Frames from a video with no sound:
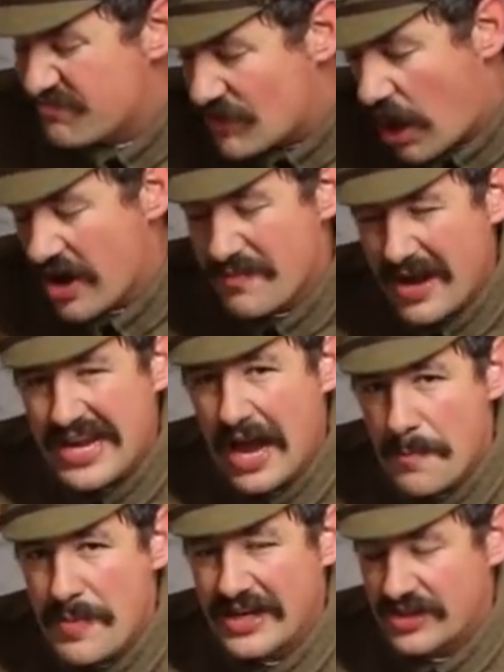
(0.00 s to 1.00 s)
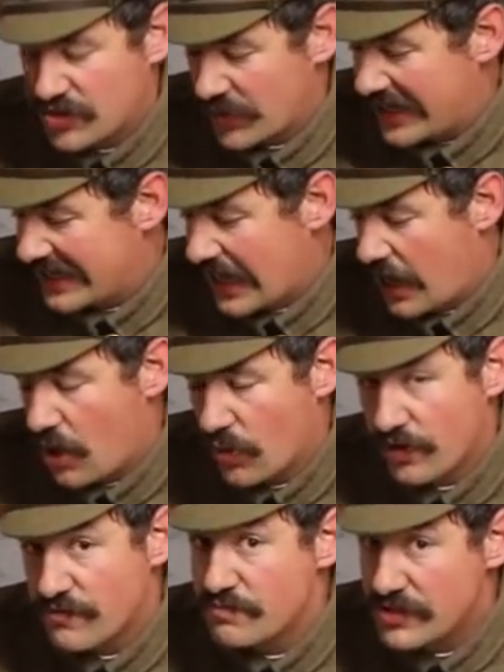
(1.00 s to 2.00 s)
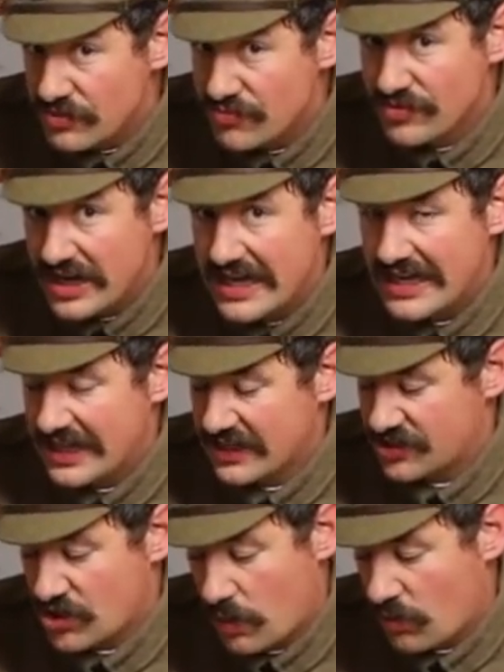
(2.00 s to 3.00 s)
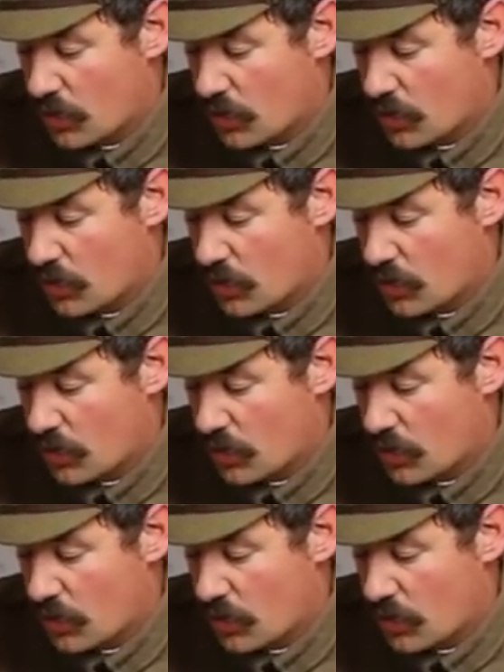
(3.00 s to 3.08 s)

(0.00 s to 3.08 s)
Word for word: kind of make it a bit tricky to get hold of, but it really is top